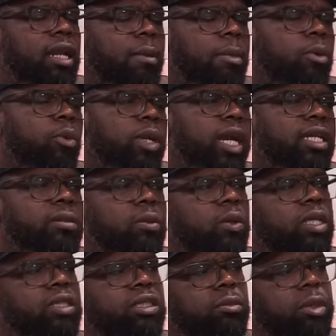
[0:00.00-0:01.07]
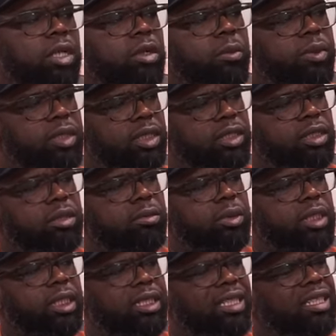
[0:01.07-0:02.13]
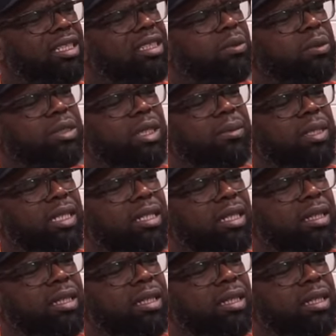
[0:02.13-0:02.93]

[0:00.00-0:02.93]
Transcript: I remember we had some questions about her positioning because I think she was upside